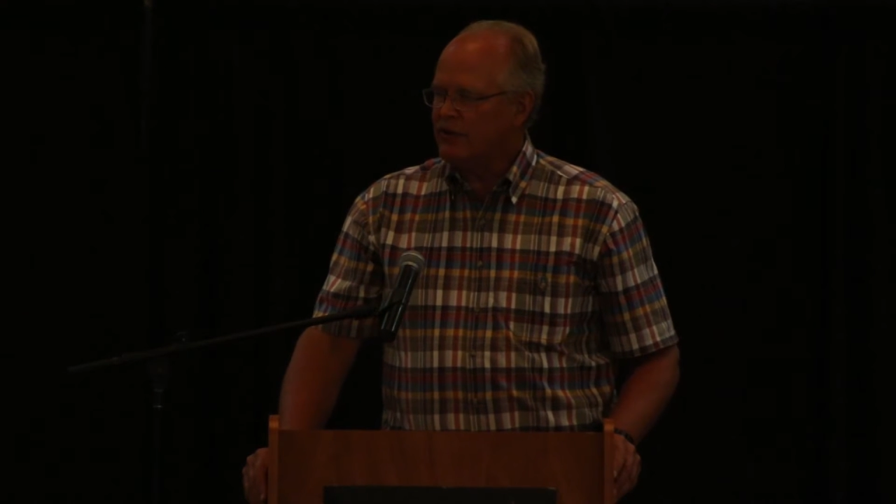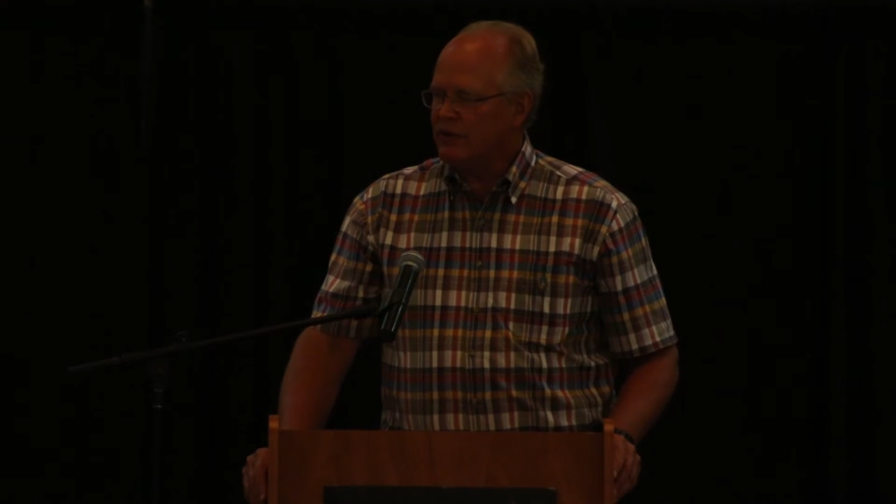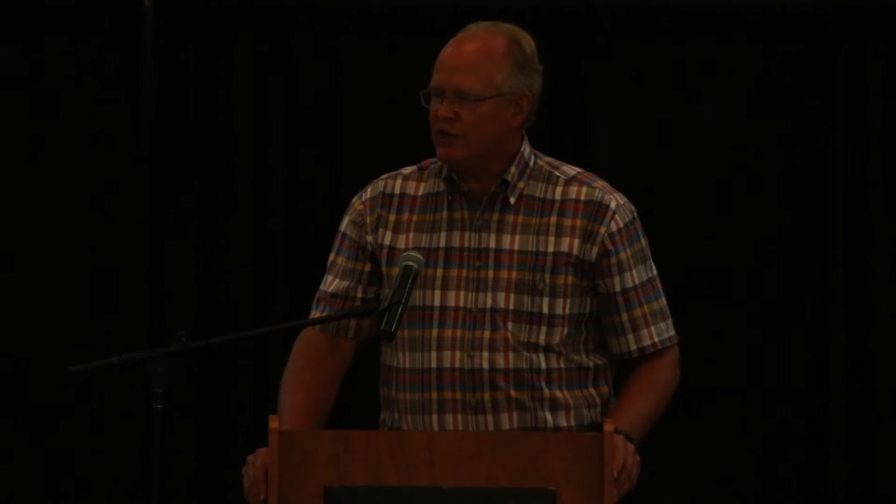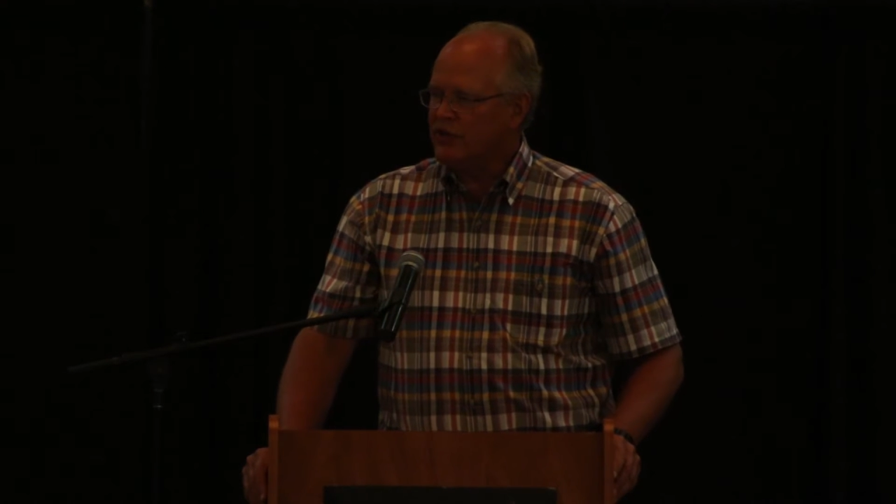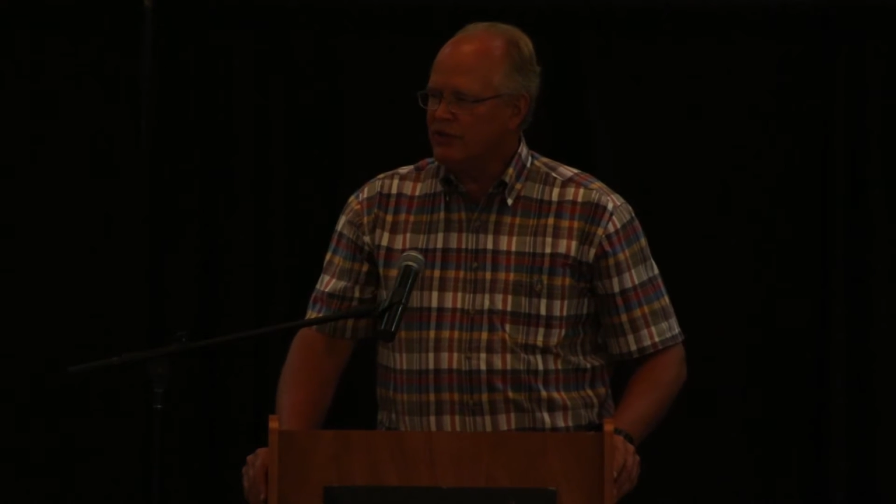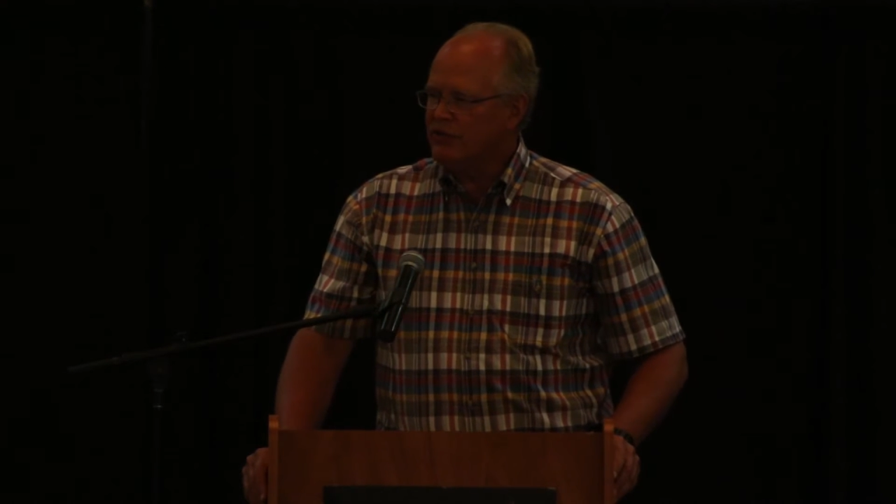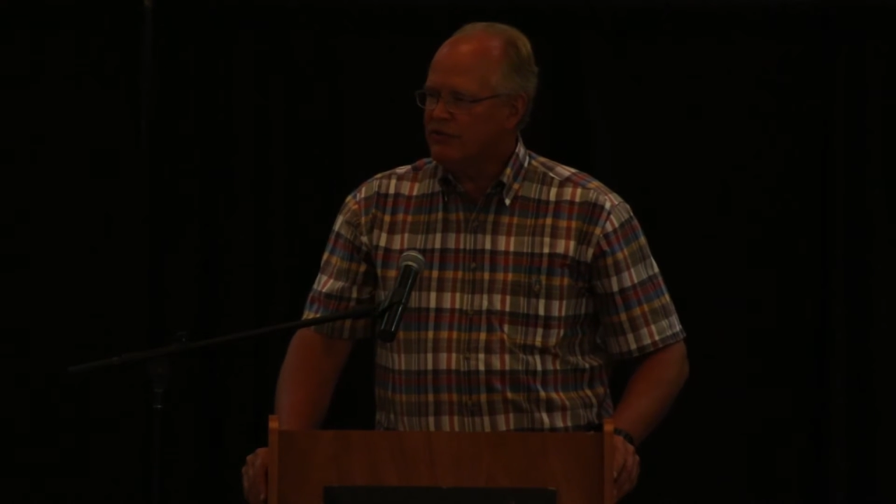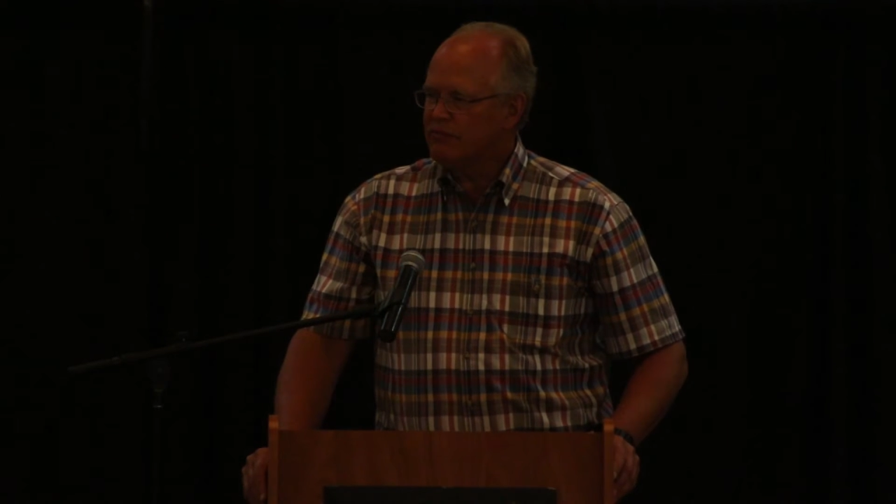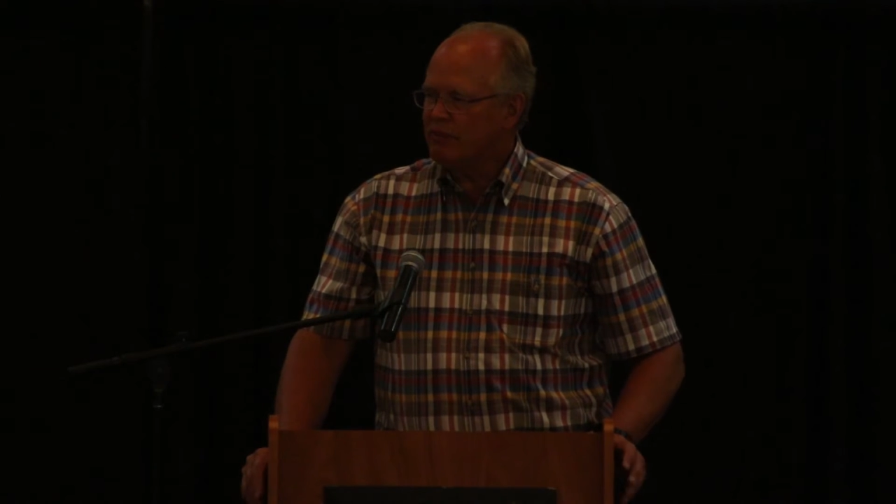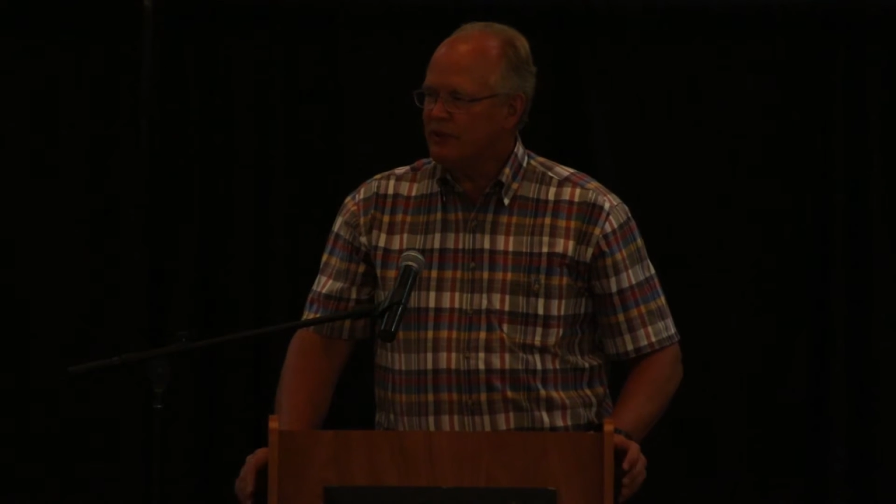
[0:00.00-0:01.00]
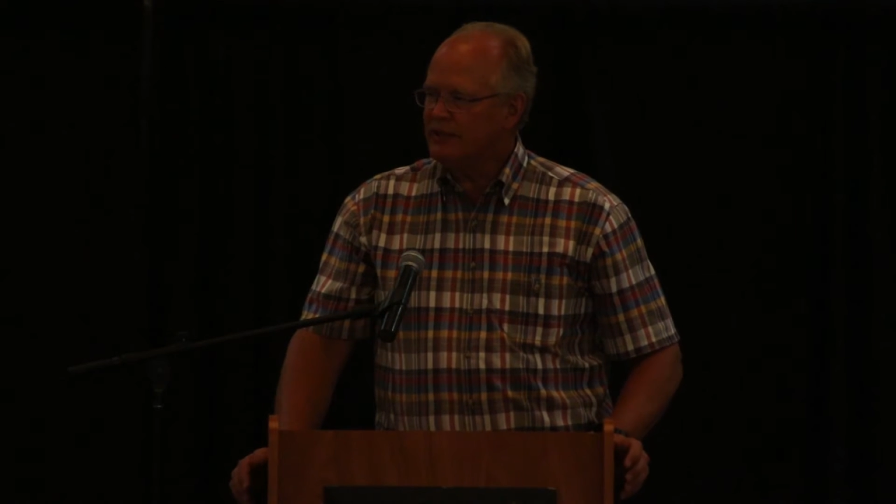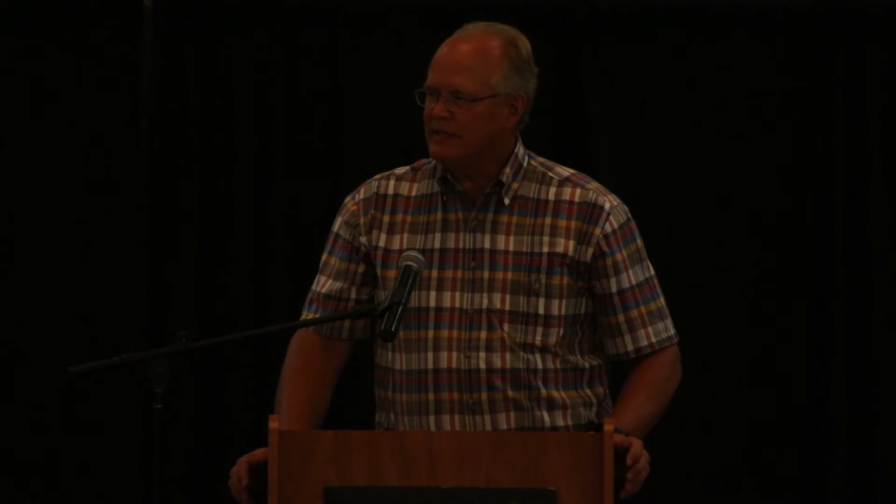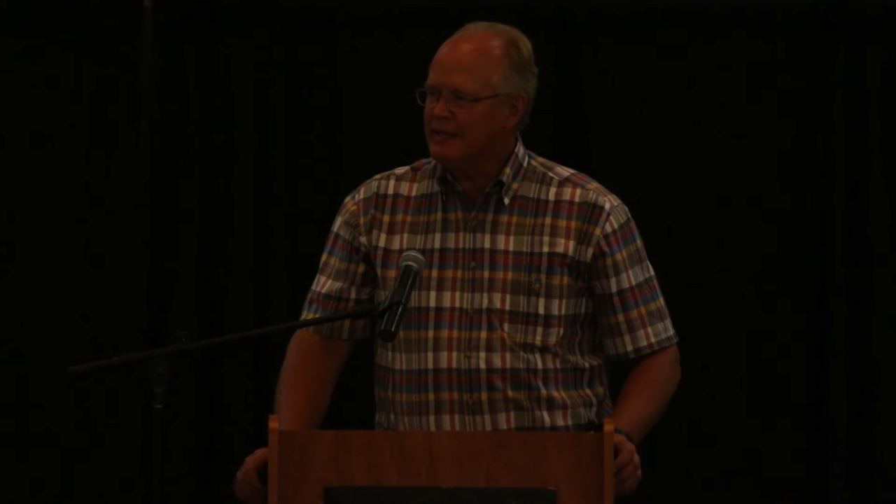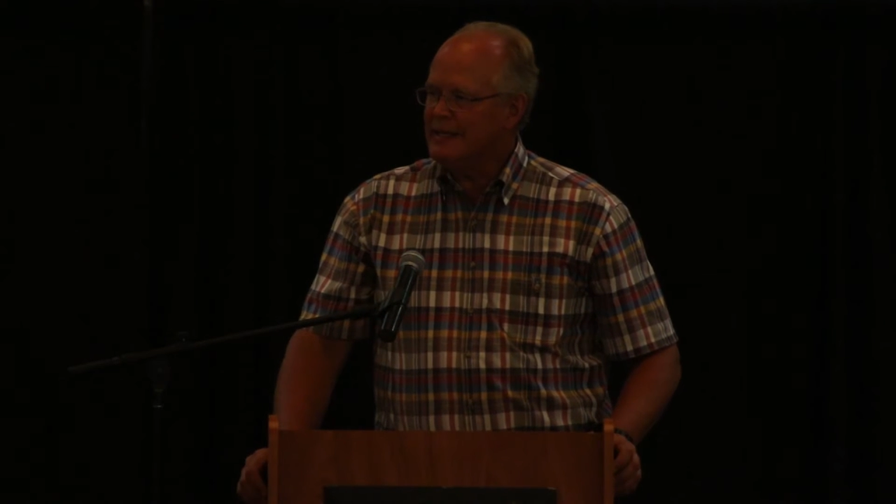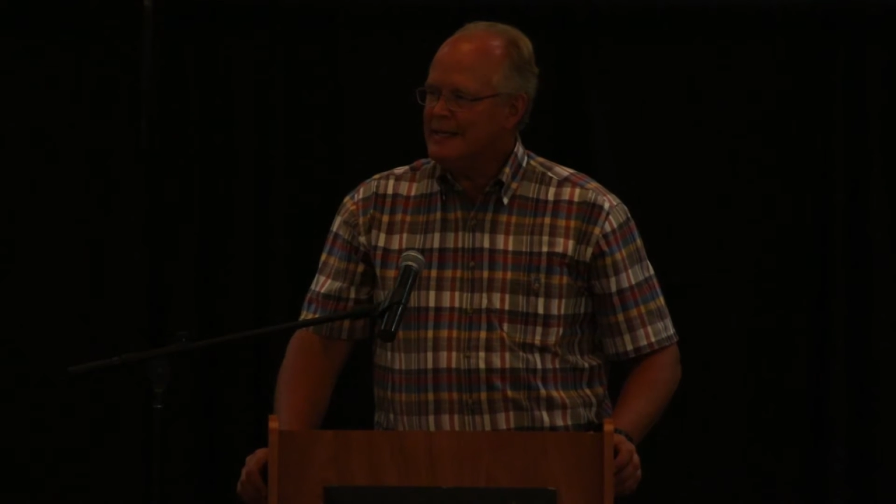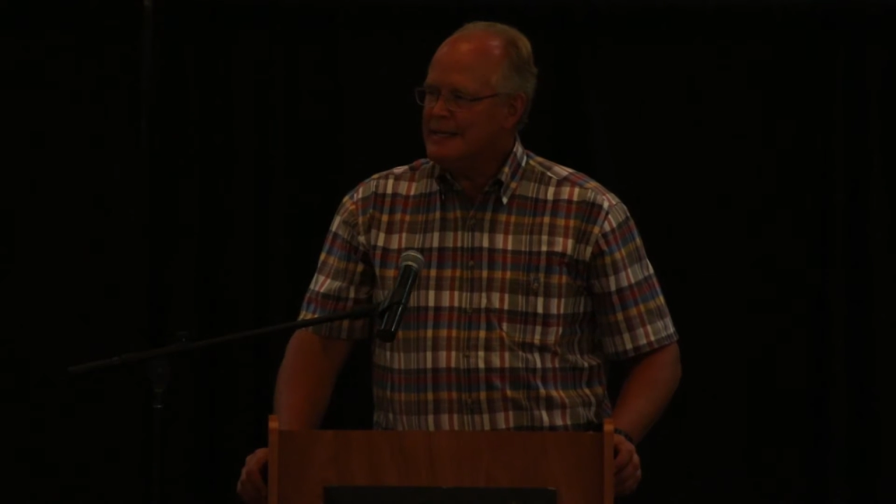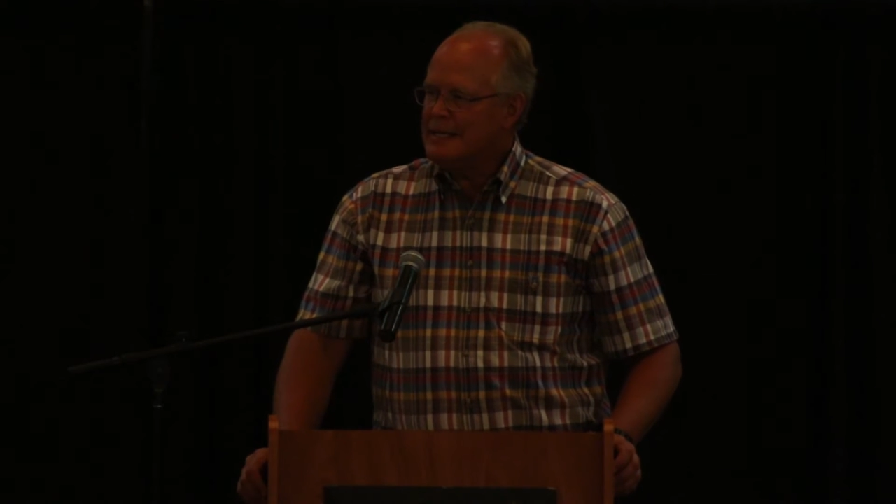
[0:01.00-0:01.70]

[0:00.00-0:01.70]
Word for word: traditions, small d.